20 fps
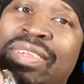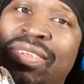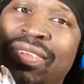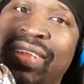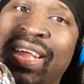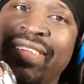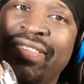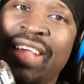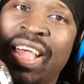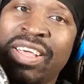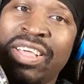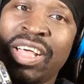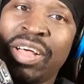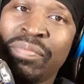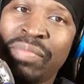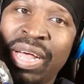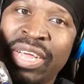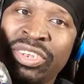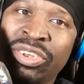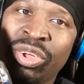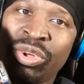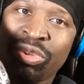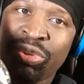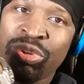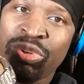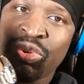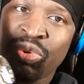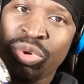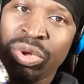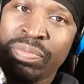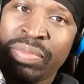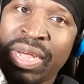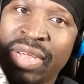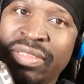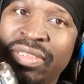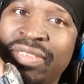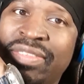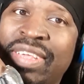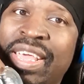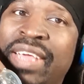that's how come I know you knew
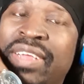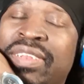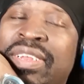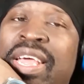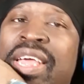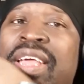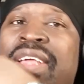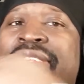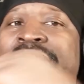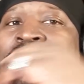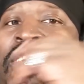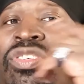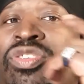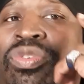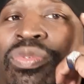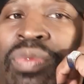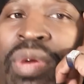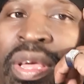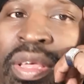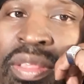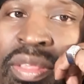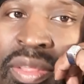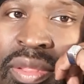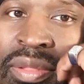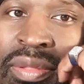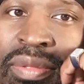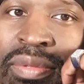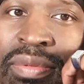about the Tech Nine situation.